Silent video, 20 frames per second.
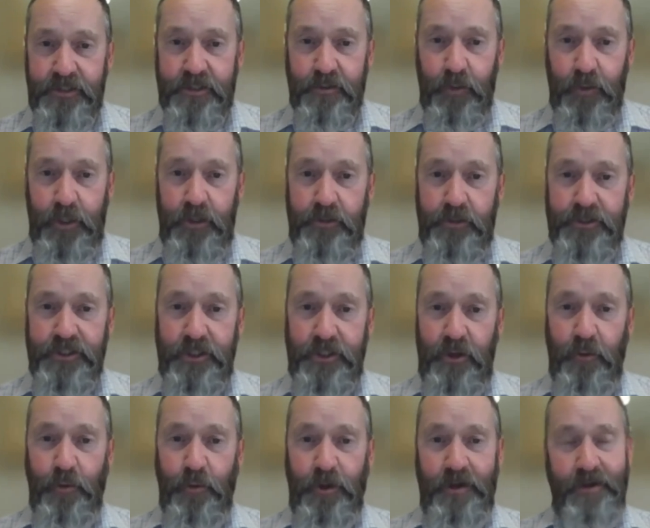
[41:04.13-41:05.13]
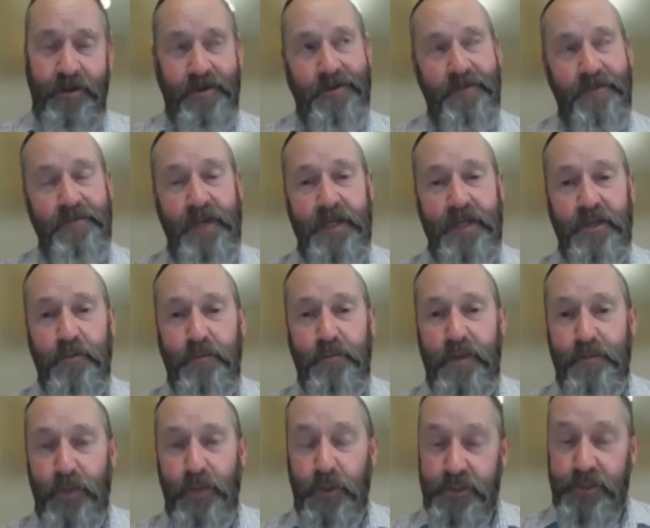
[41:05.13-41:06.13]
as well. So they can
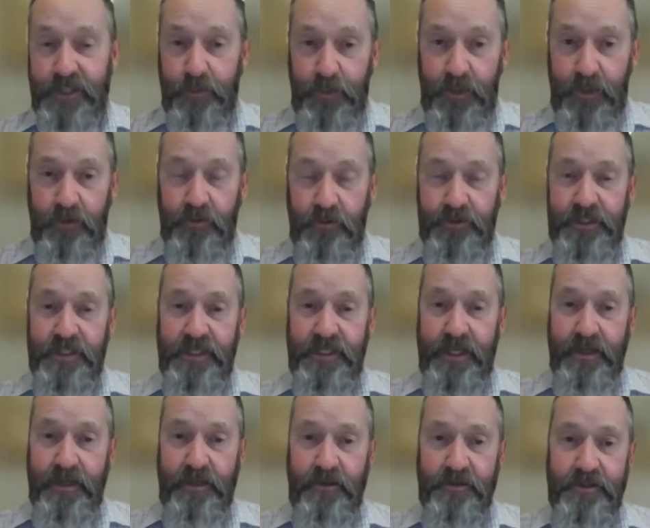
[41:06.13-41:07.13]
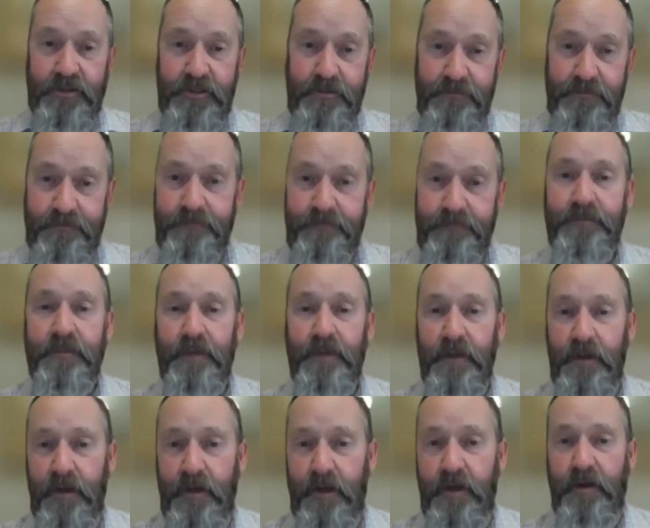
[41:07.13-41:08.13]
be multiple undertakers
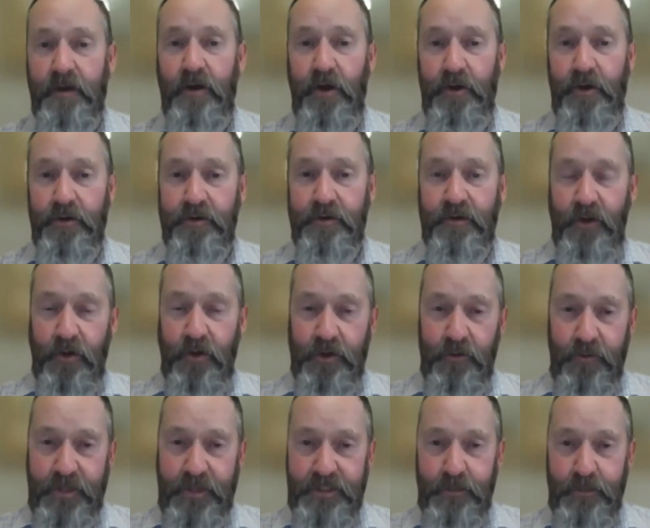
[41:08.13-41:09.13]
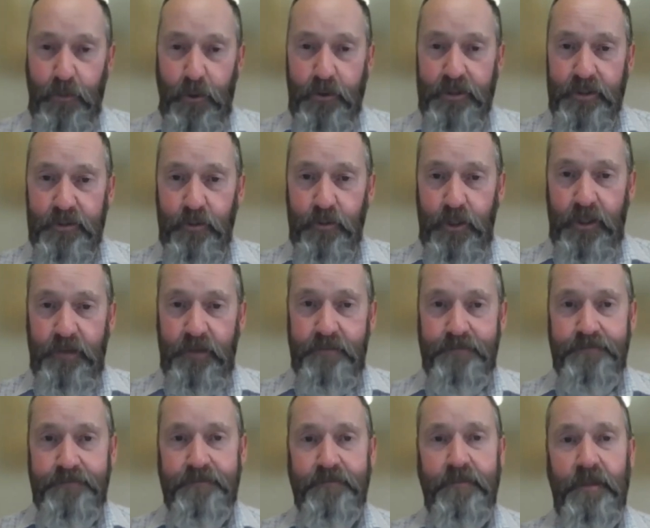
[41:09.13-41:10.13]
on a reservoir as well.
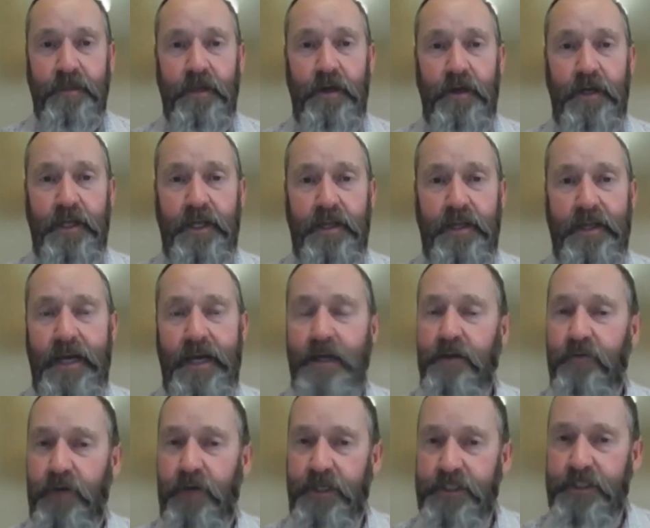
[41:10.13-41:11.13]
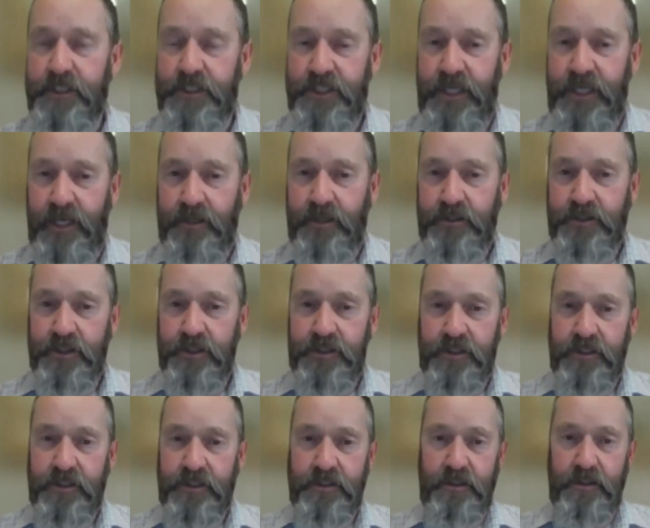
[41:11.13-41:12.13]
And again, that creates its challenges
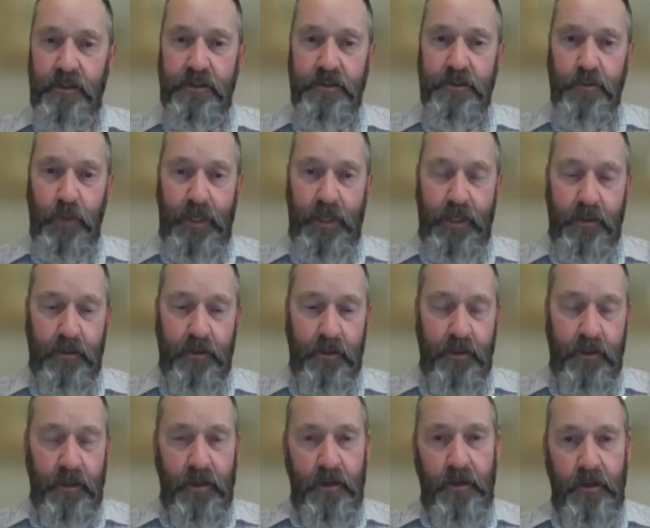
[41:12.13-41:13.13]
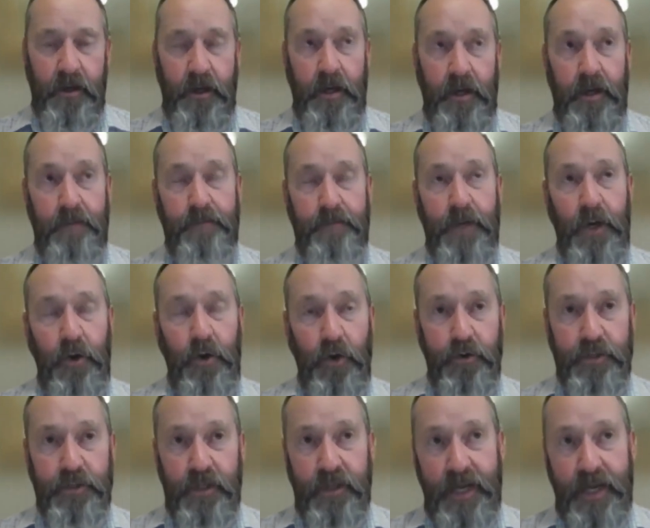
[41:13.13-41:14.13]
as well.
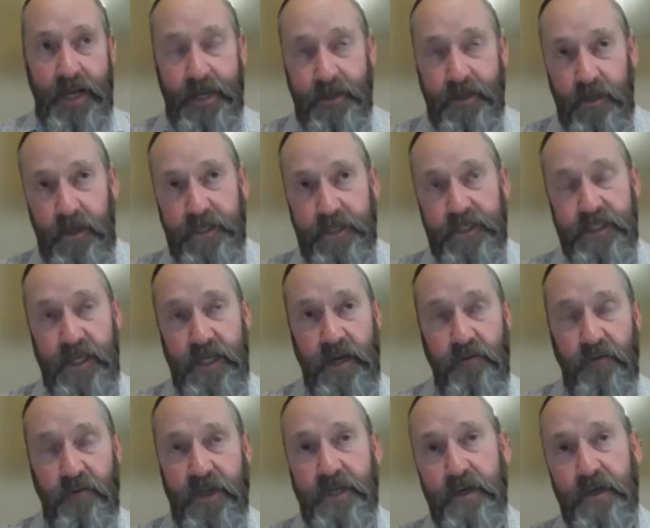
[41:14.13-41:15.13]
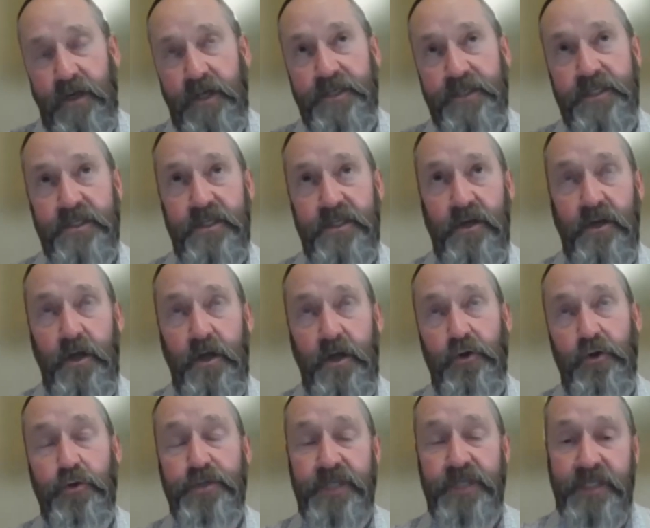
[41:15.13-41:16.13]
Under the Act, like I say, it recognises an
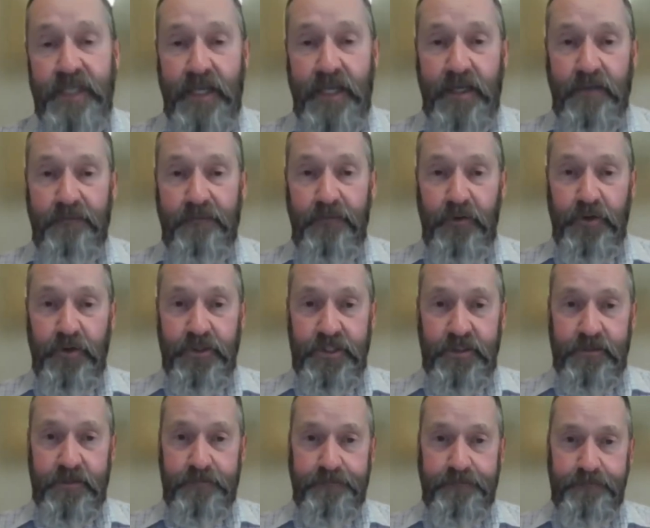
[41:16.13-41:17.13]
undertaker first.